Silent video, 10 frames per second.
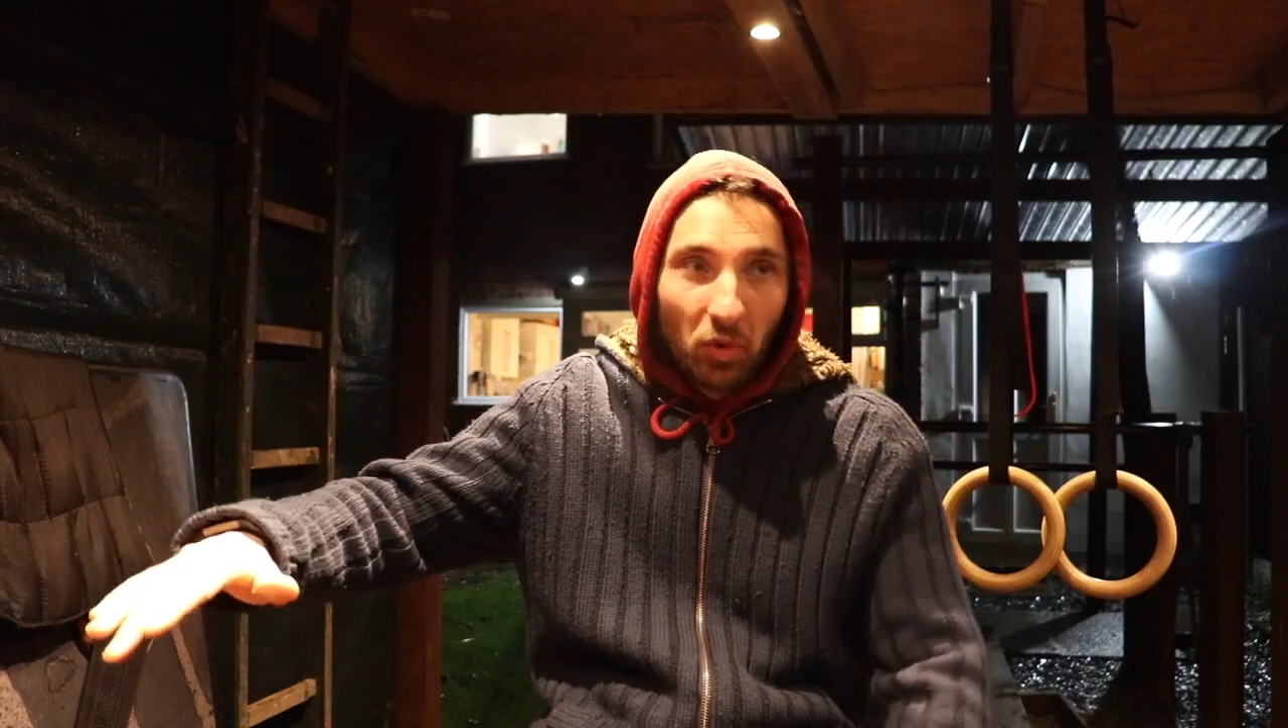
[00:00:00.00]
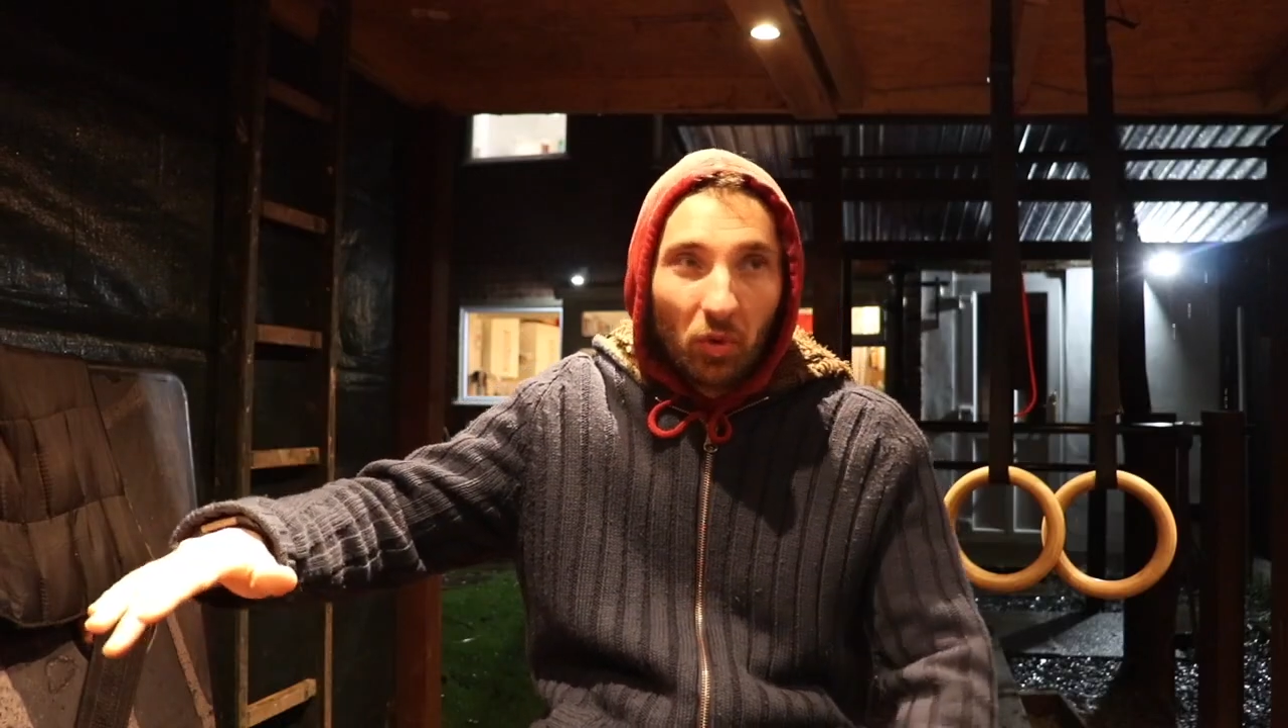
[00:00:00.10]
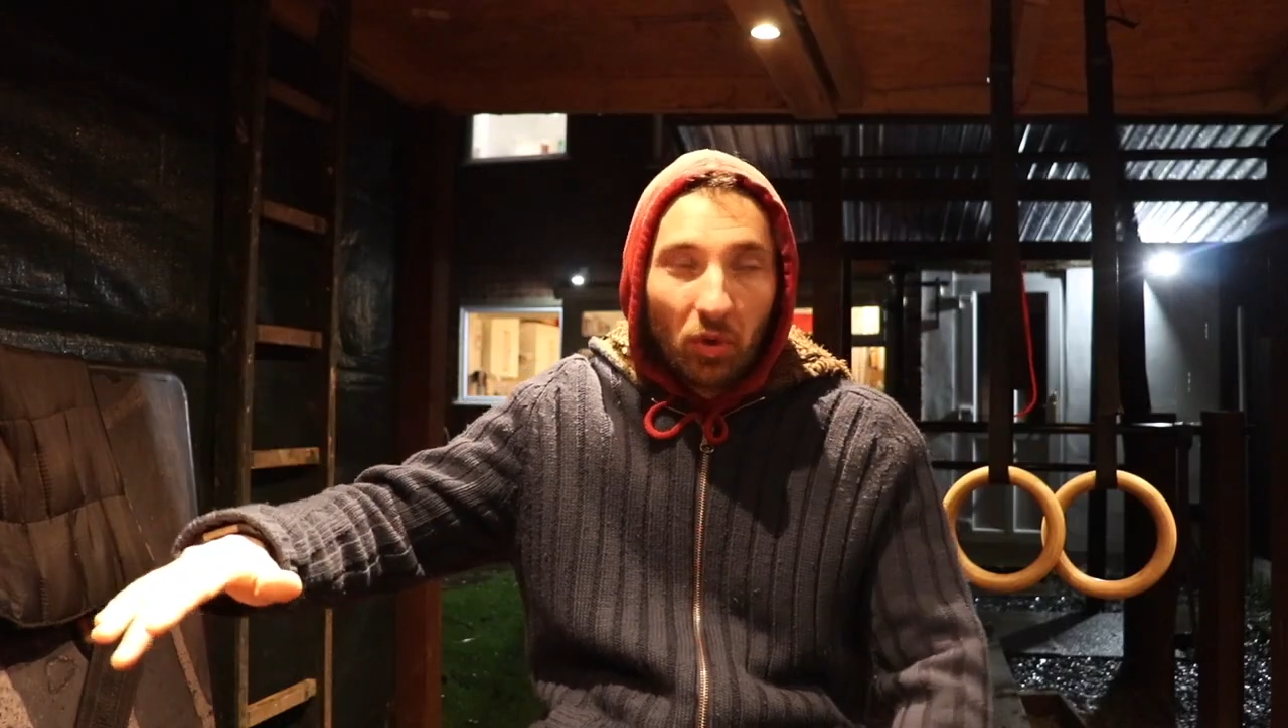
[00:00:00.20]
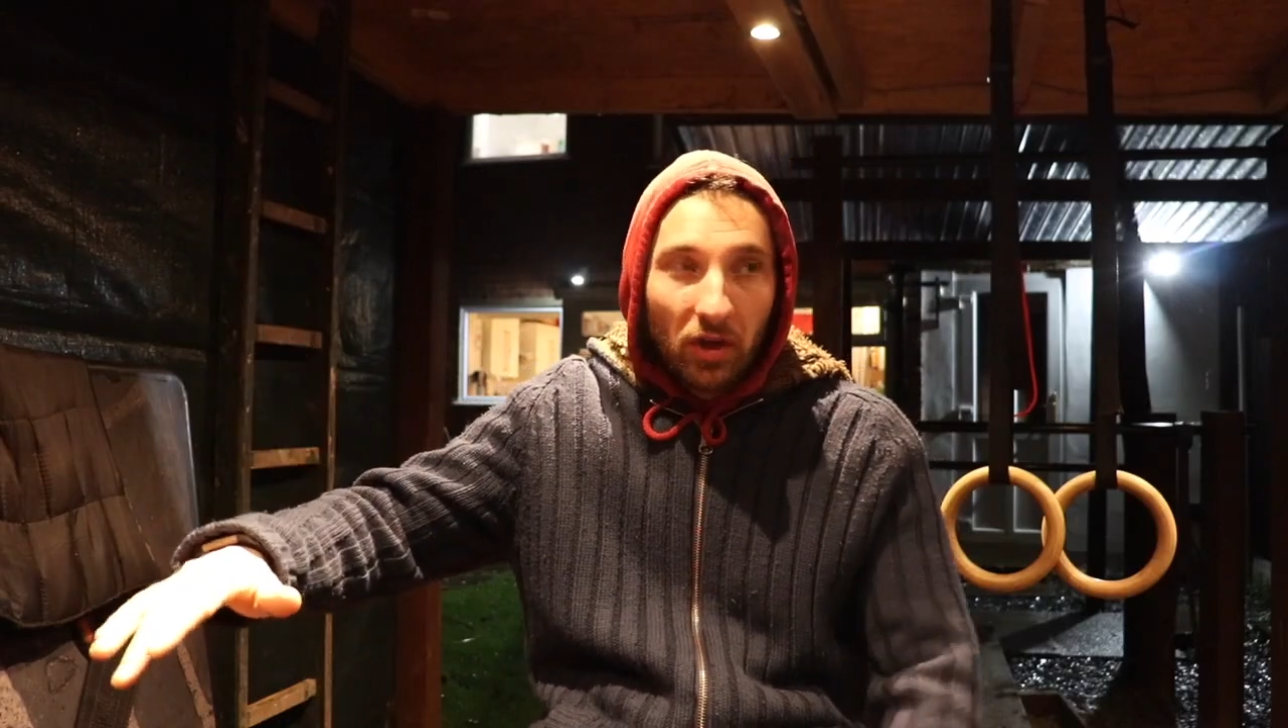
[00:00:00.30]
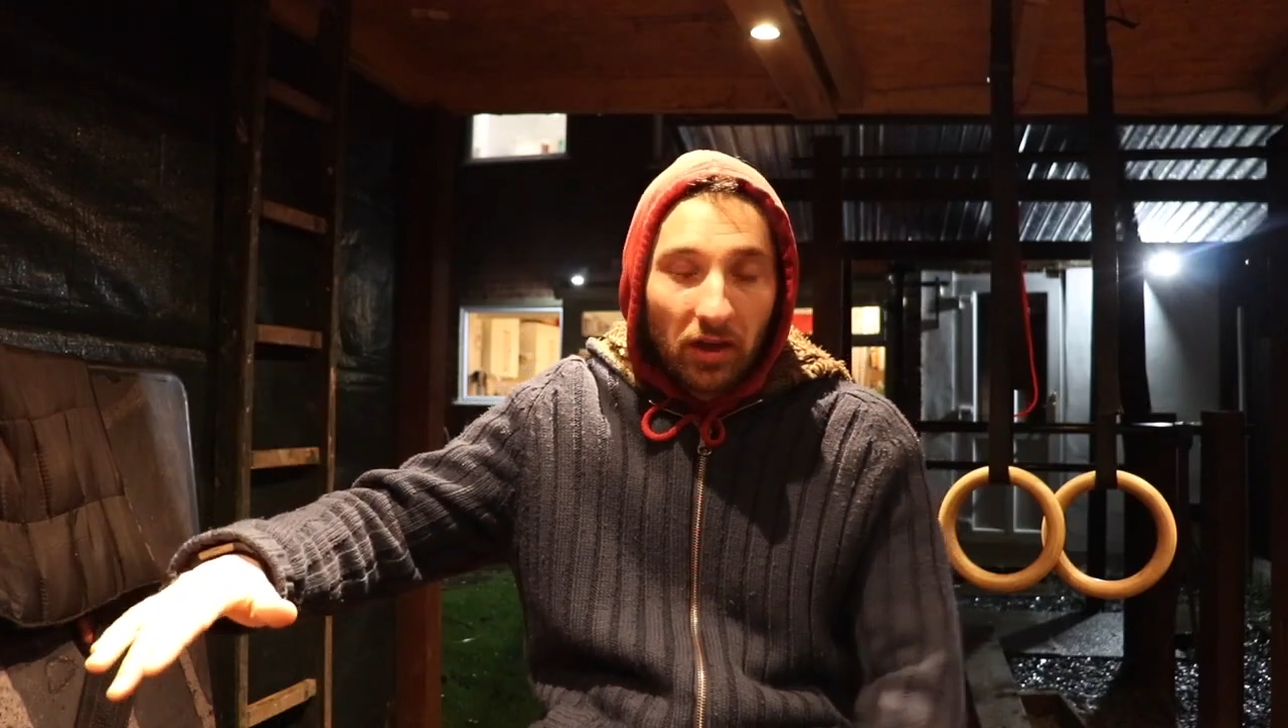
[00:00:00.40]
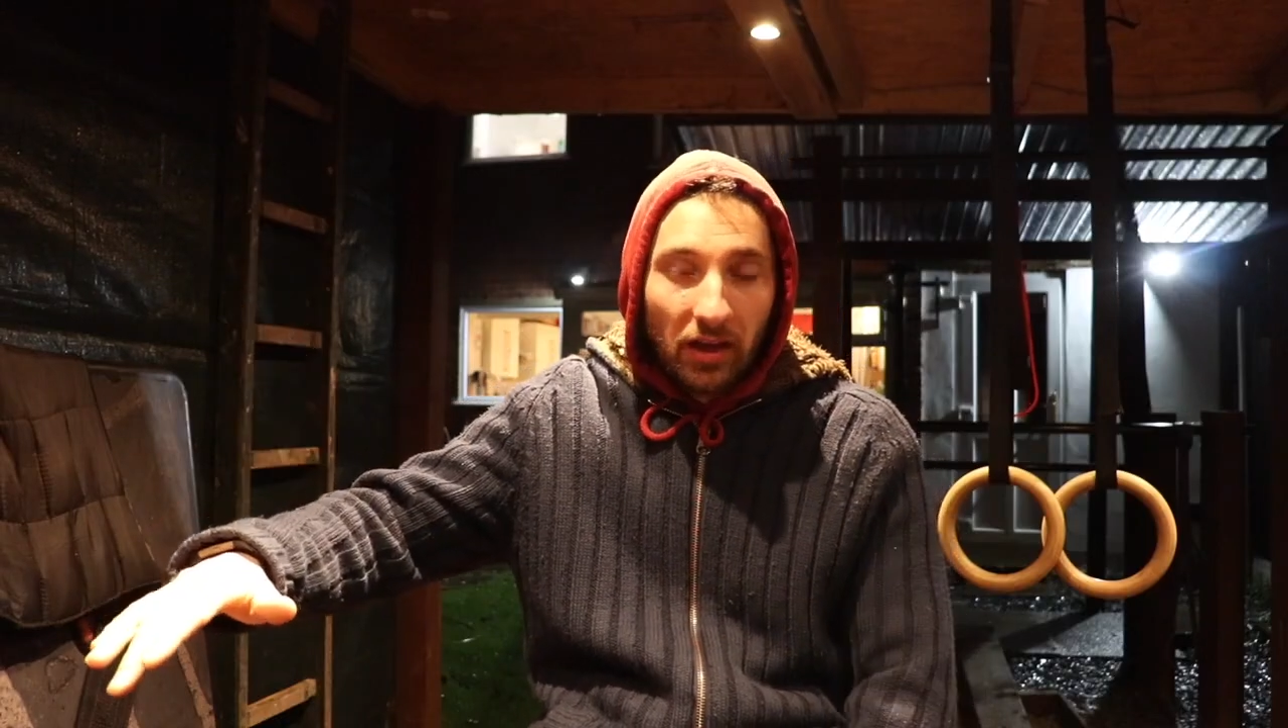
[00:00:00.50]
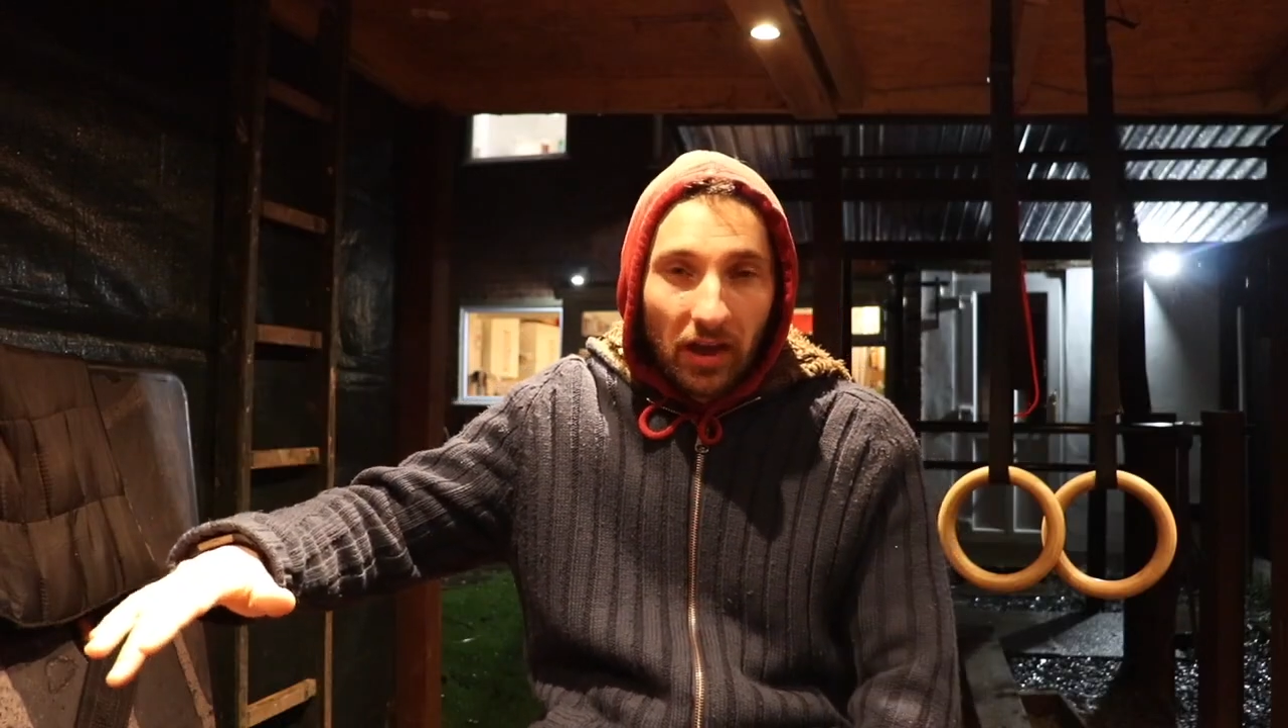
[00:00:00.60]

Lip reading: quarter,